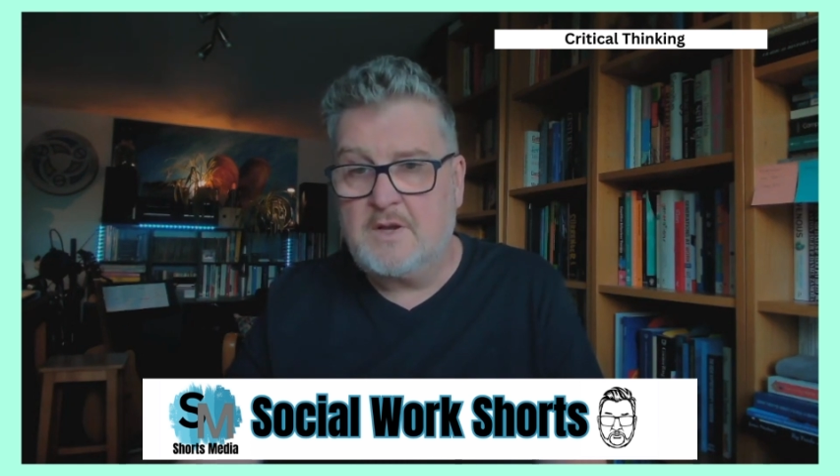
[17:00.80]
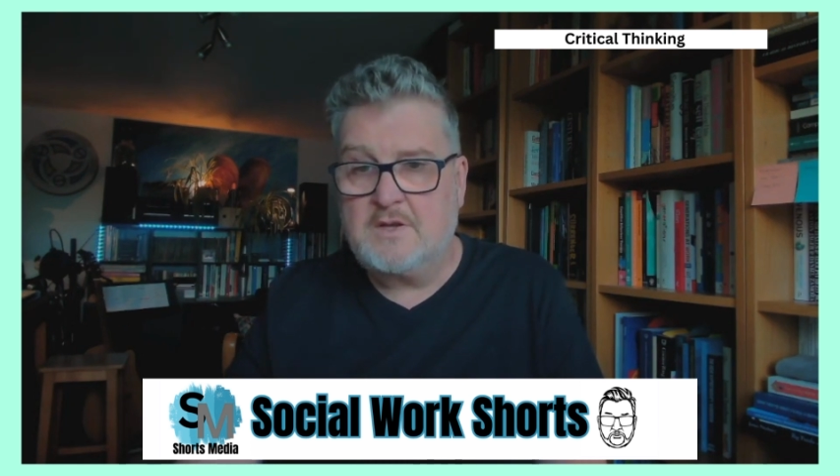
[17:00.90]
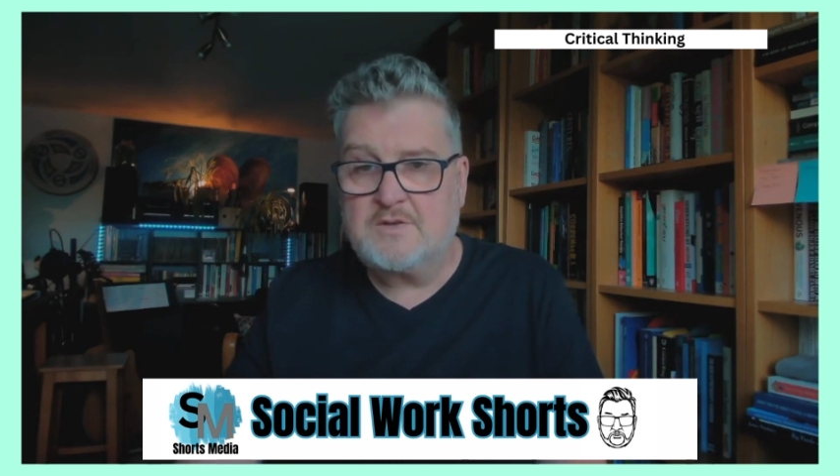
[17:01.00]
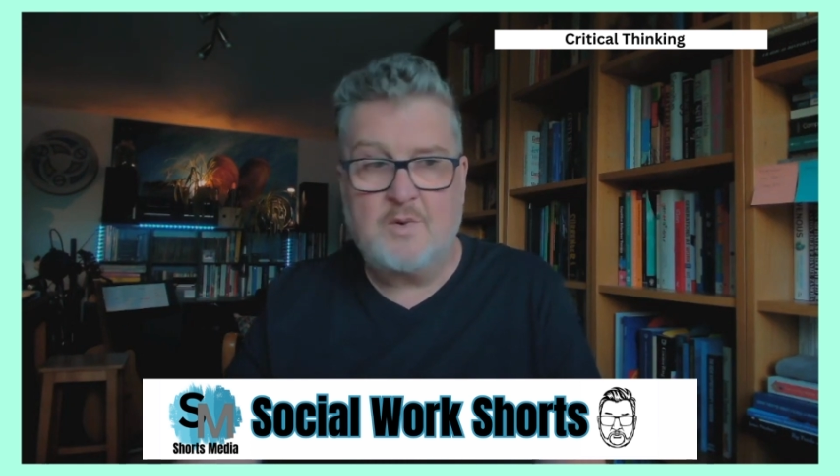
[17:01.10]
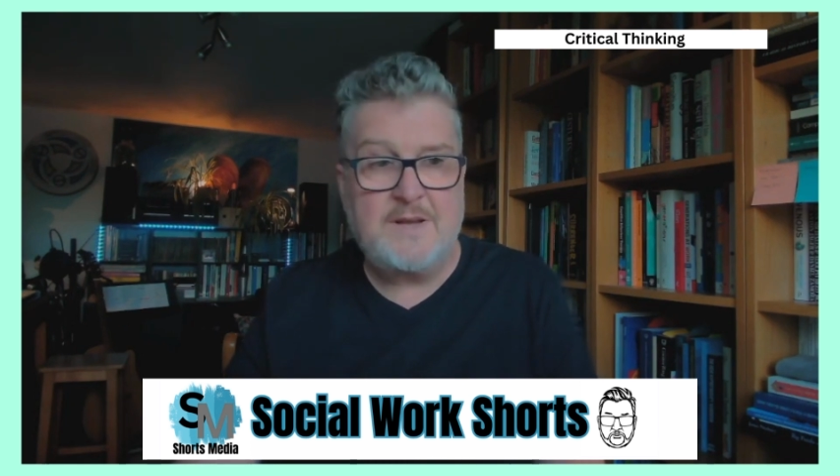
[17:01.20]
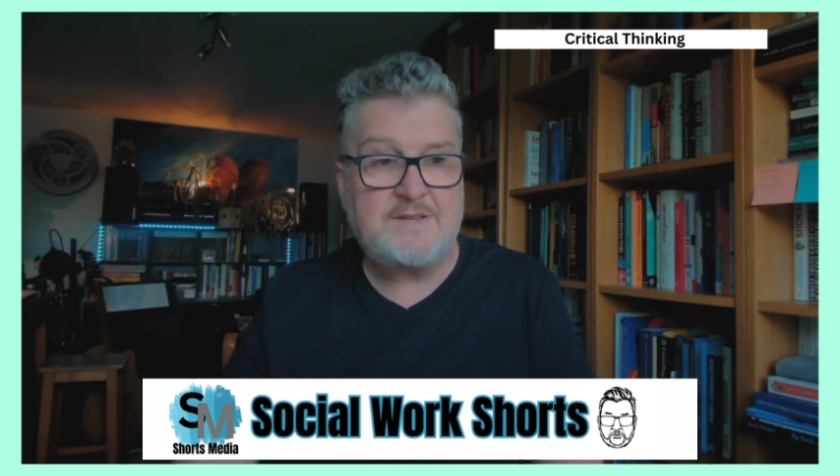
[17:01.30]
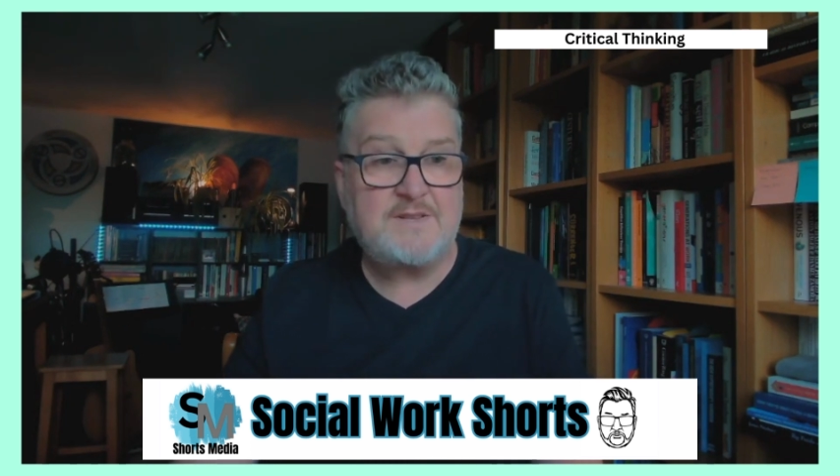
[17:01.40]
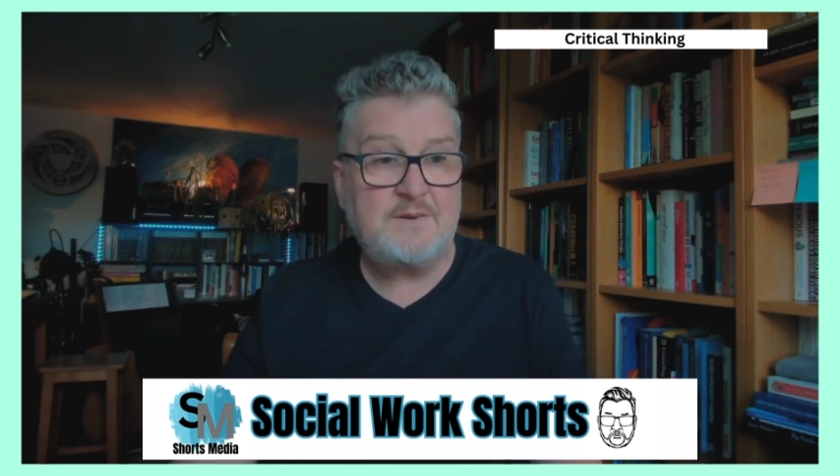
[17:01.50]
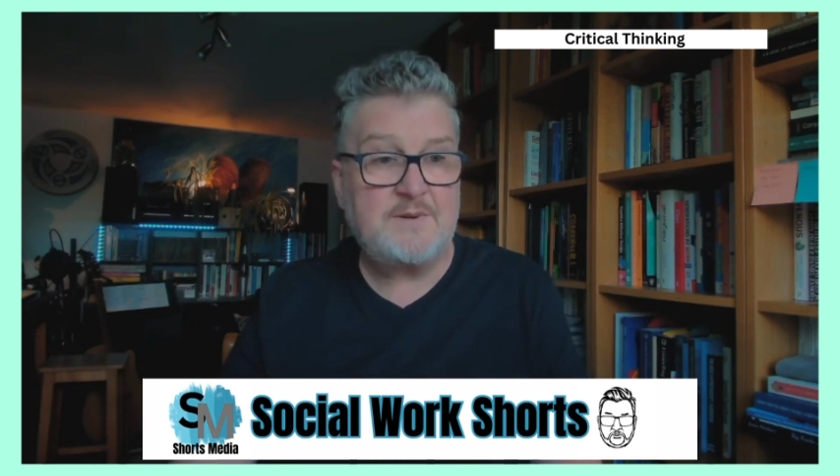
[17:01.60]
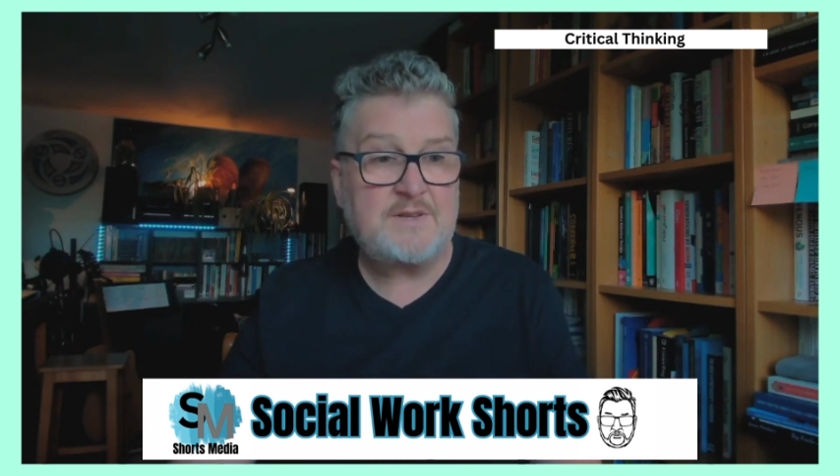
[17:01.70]
So when to
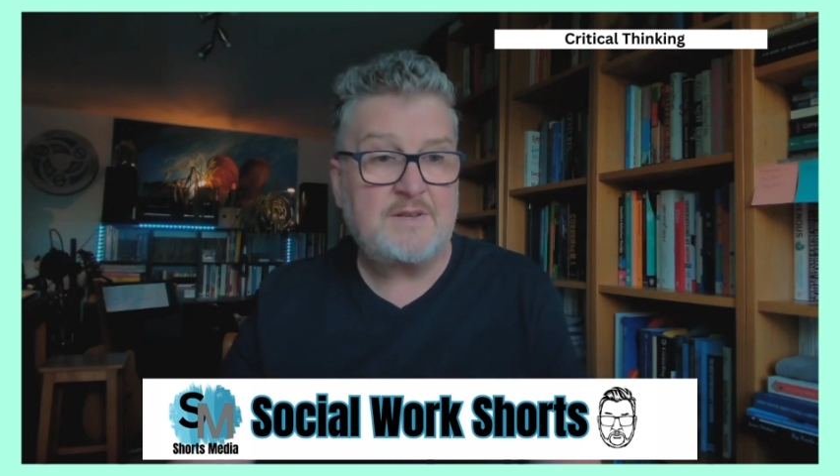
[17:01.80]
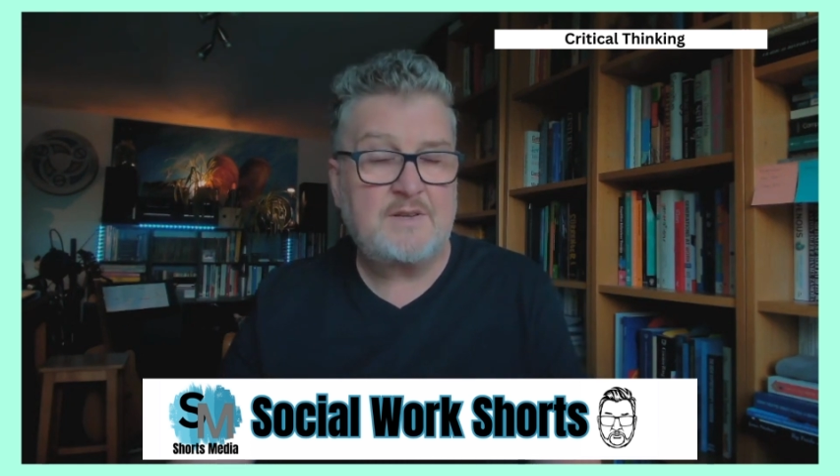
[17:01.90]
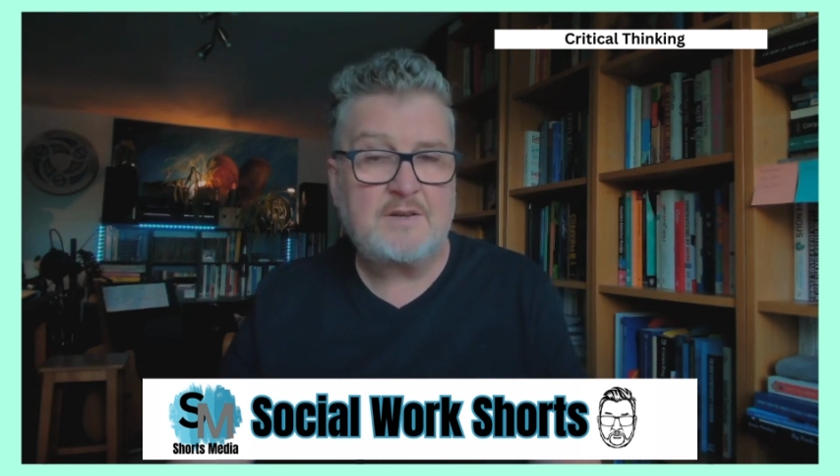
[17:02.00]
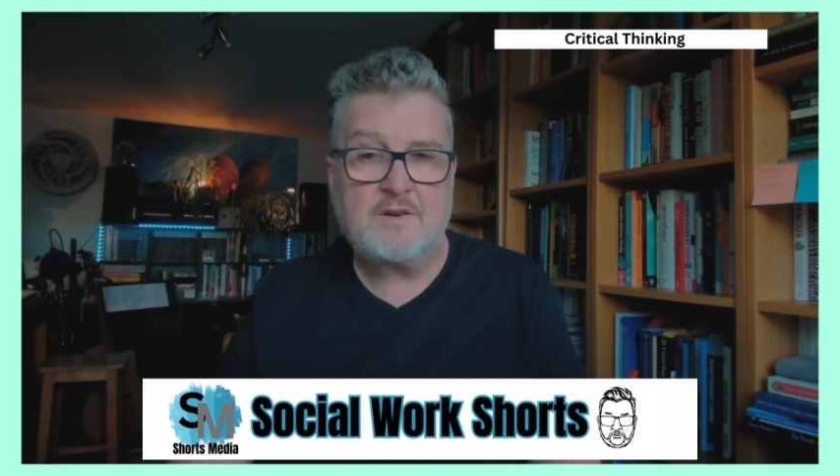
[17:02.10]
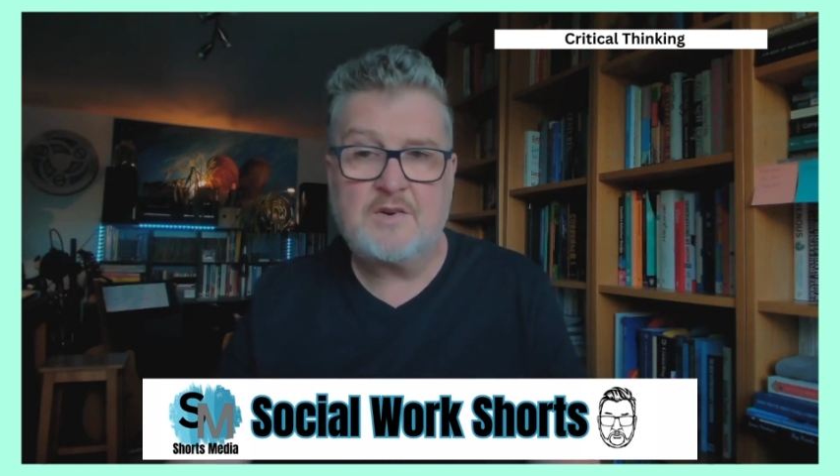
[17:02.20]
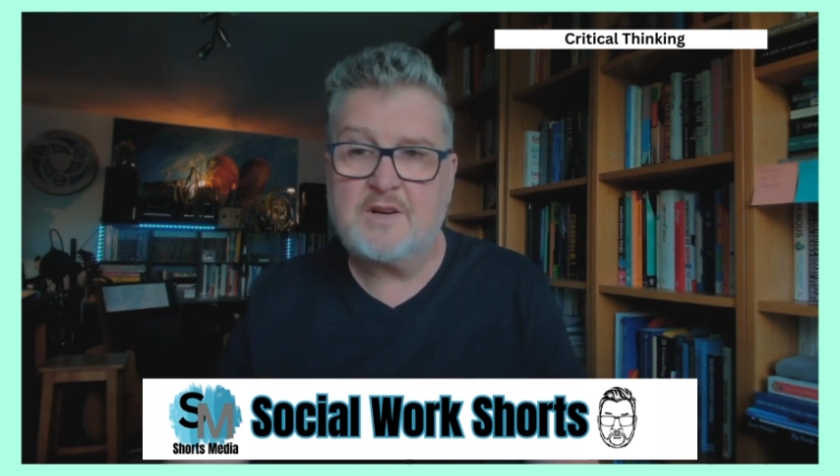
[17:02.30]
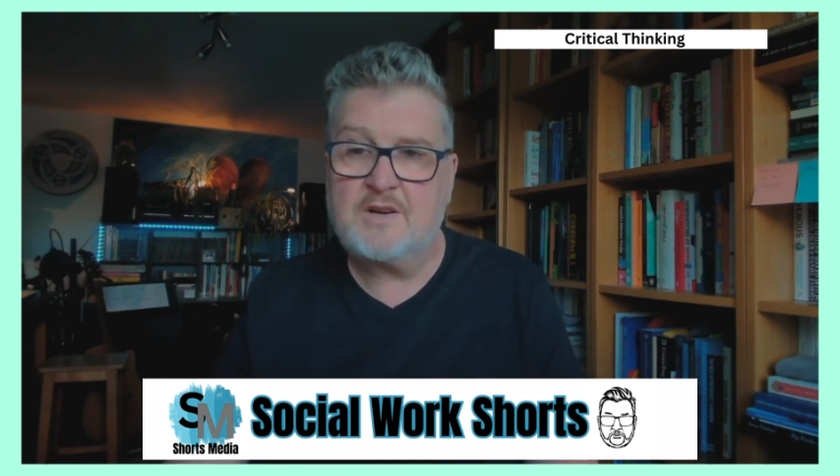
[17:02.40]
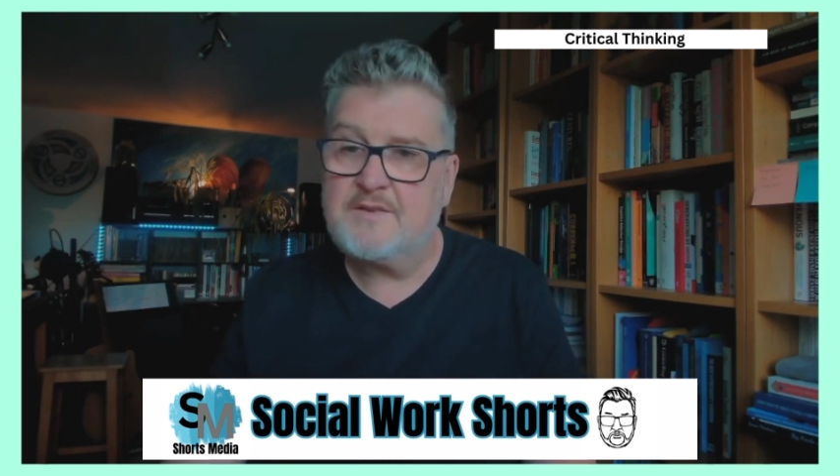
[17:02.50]
do it? Critical